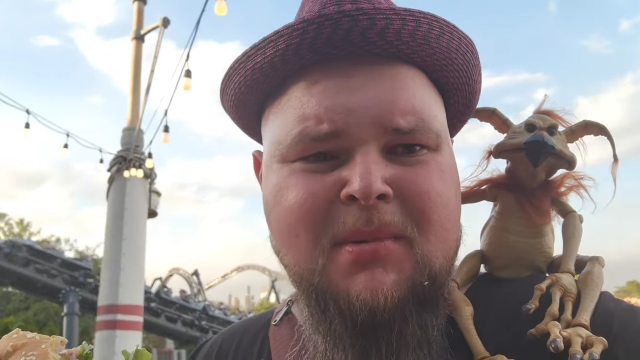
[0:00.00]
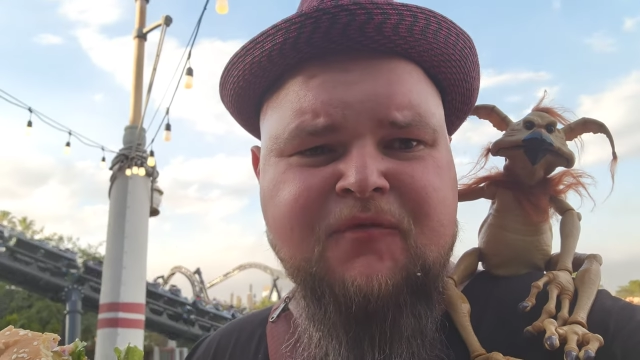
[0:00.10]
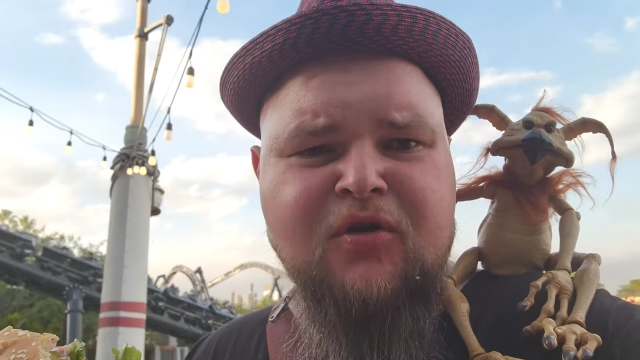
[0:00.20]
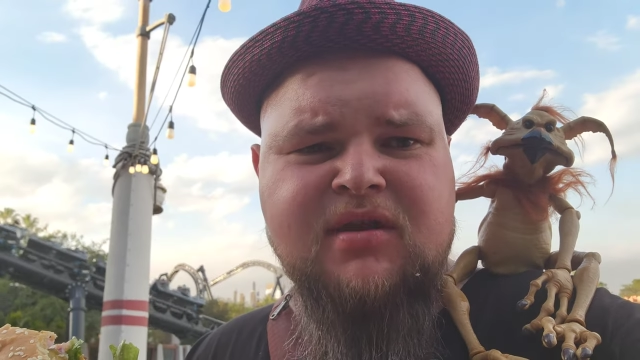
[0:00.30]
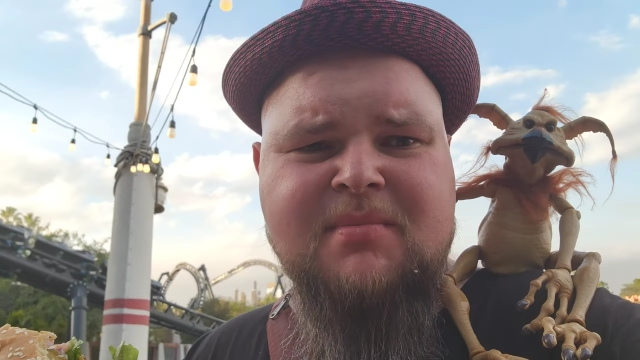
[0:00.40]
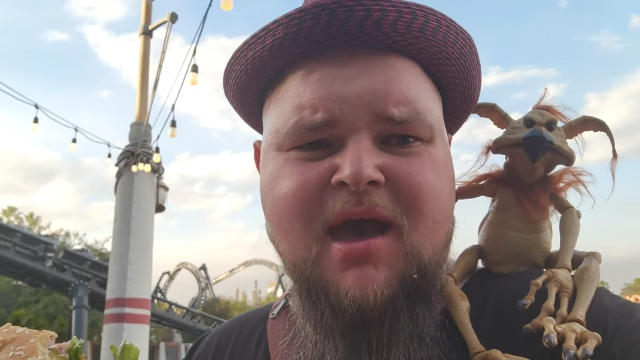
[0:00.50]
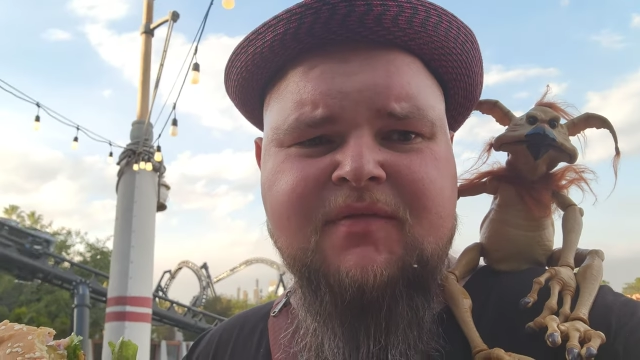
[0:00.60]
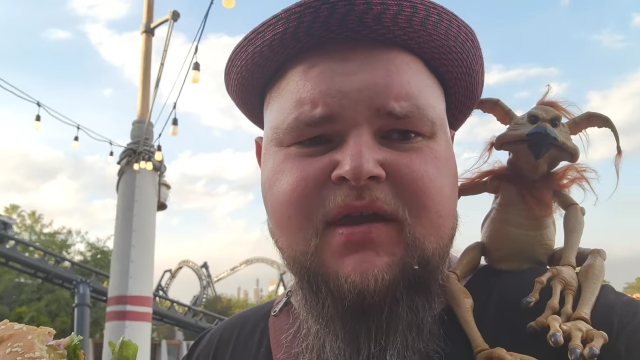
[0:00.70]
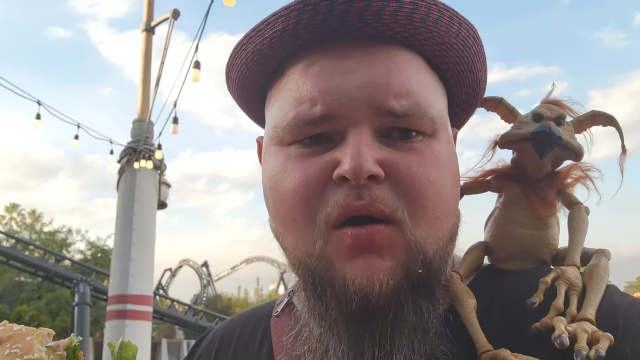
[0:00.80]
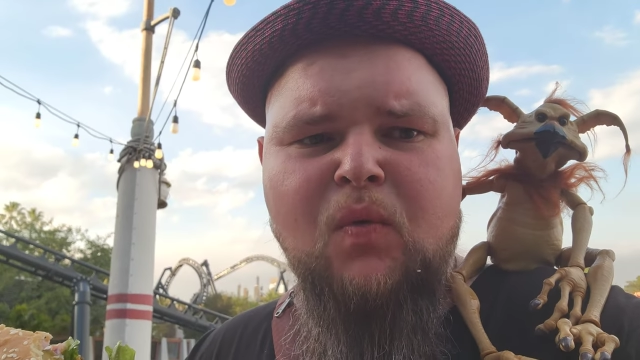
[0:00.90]
My first time
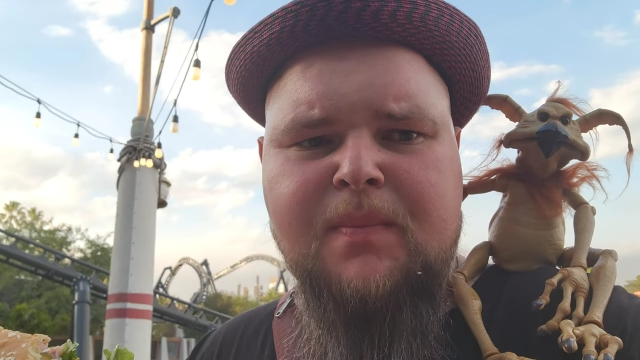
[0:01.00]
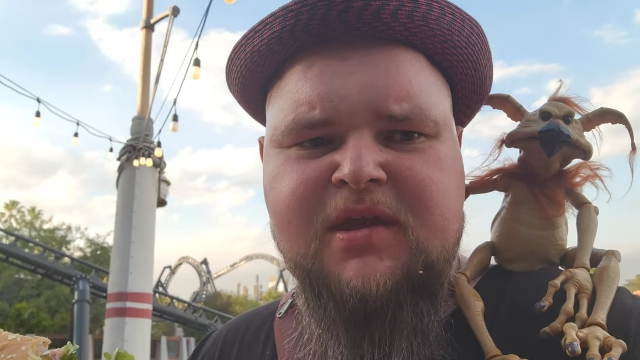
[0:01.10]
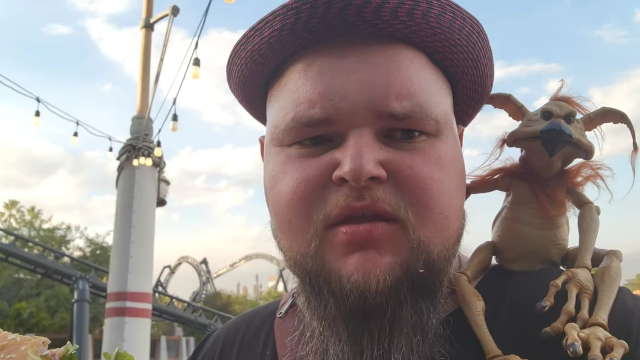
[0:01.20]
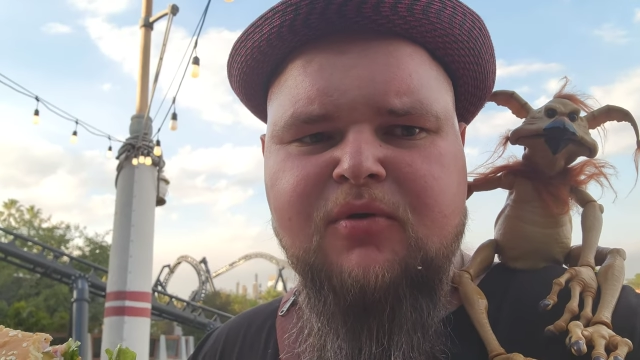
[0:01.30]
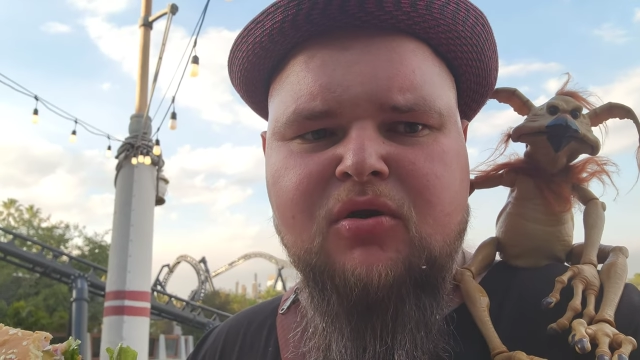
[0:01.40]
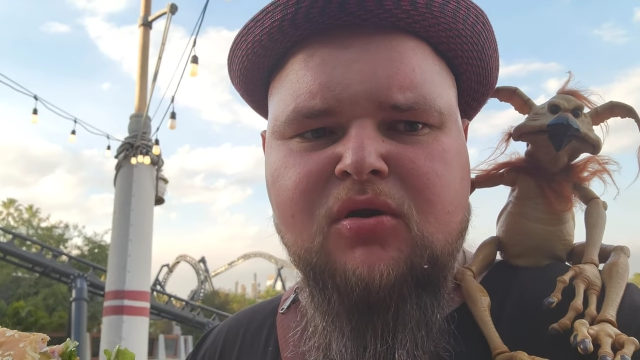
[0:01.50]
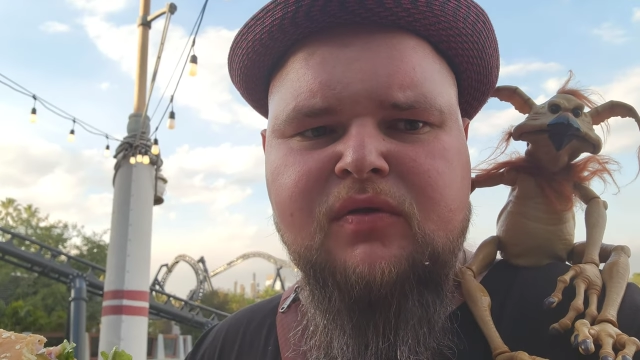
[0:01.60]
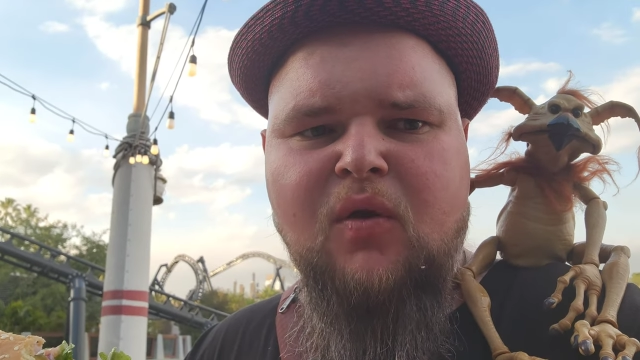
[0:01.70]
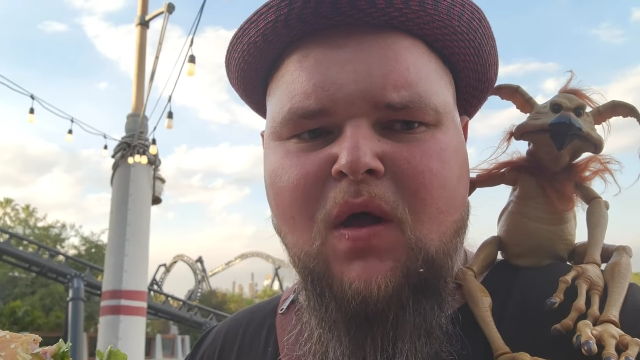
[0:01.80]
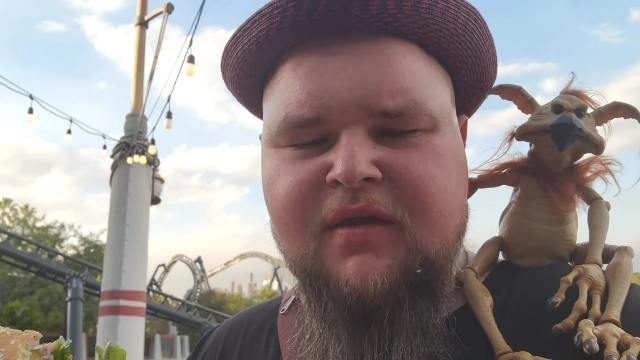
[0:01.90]
having a Wimpy's
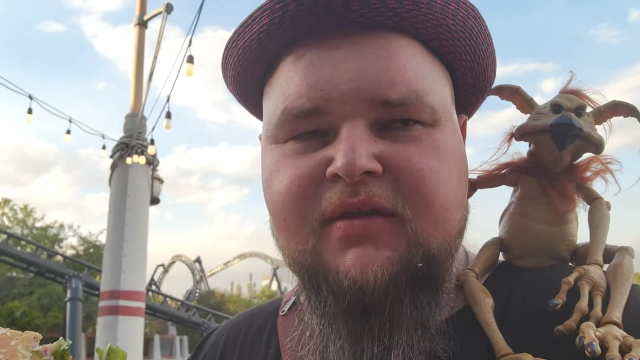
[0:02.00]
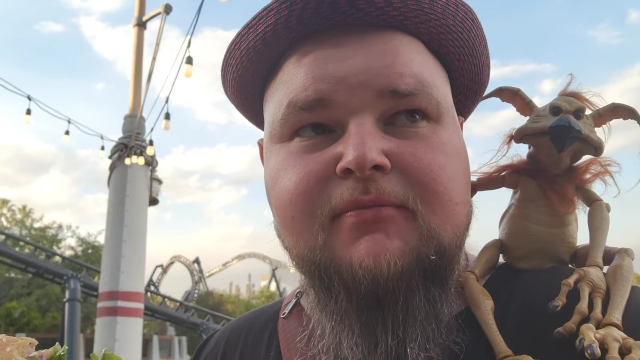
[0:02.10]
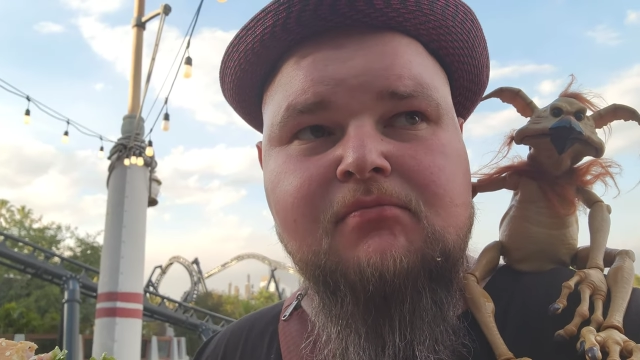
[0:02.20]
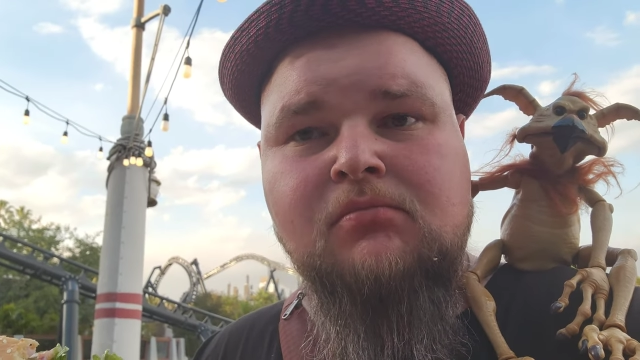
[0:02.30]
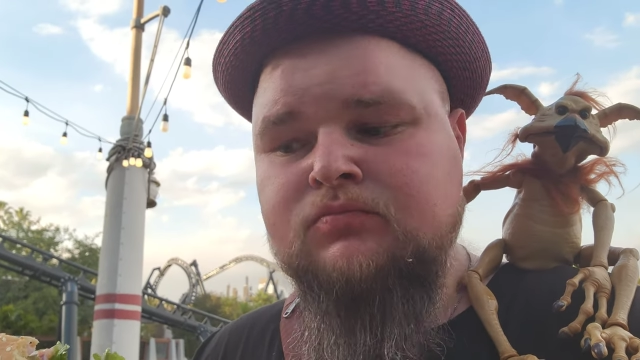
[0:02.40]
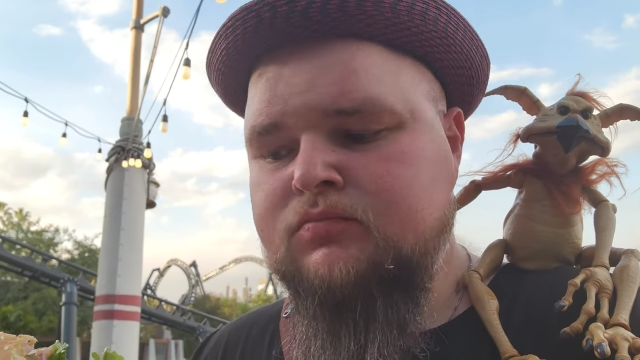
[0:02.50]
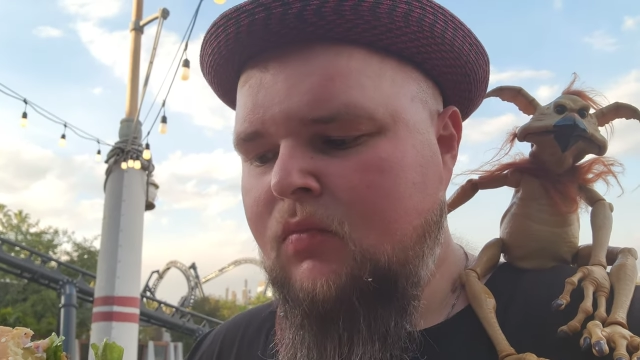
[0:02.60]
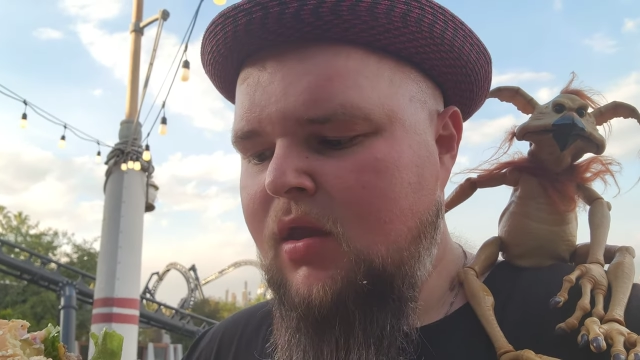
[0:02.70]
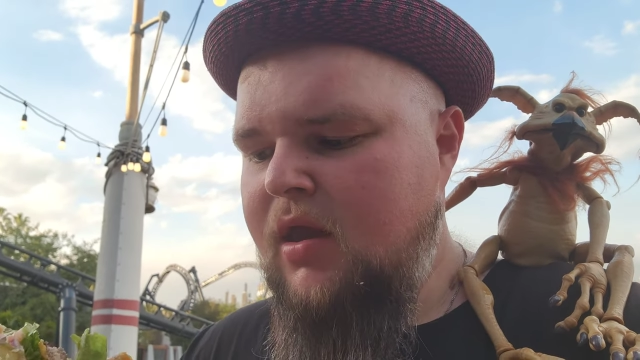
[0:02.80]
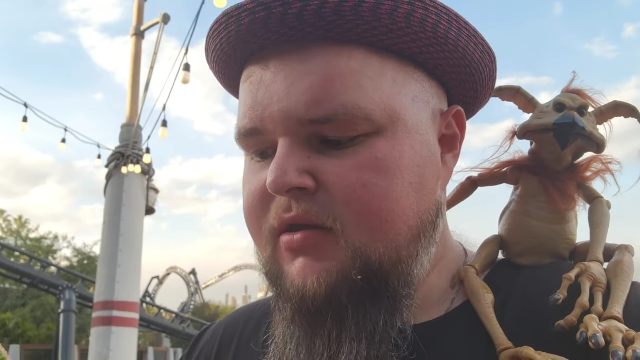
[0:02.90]
burger, the Wellington,
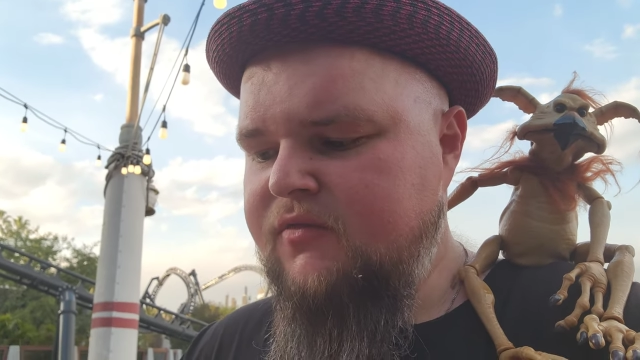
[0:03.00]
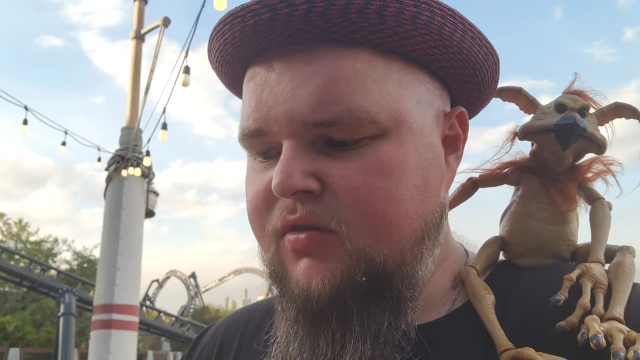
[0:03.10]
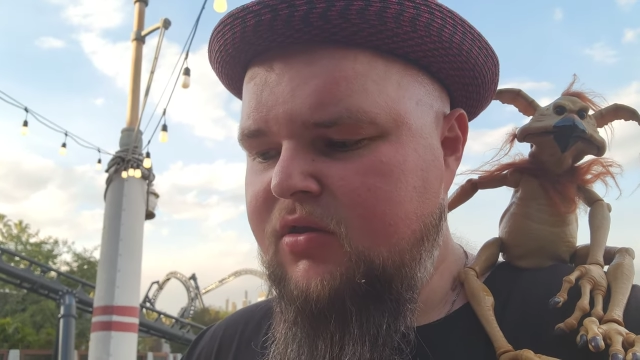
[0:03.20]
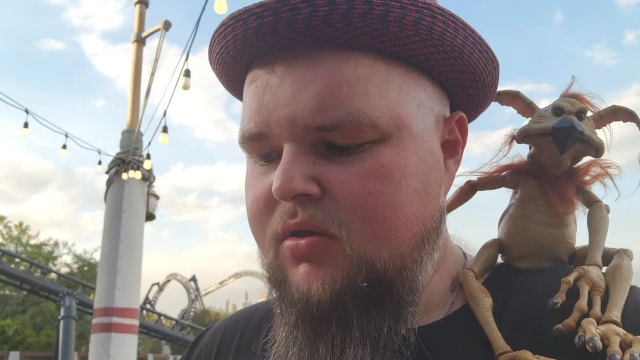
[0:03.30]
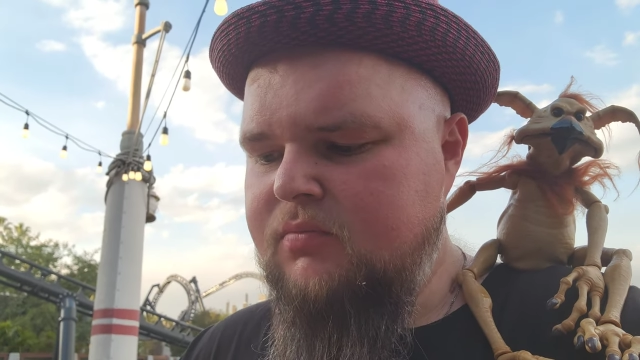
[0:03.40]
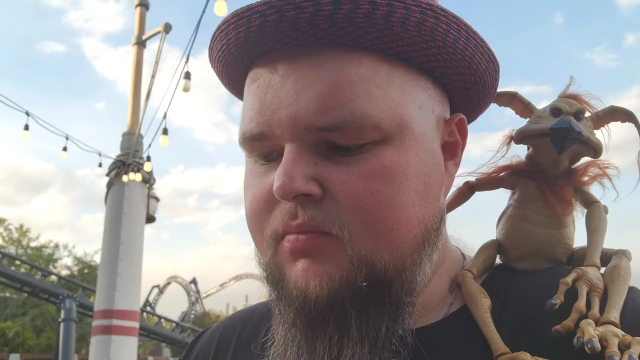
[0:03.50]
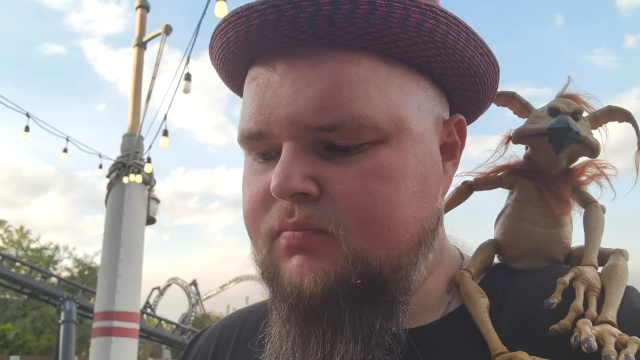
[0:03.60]
and it's really good.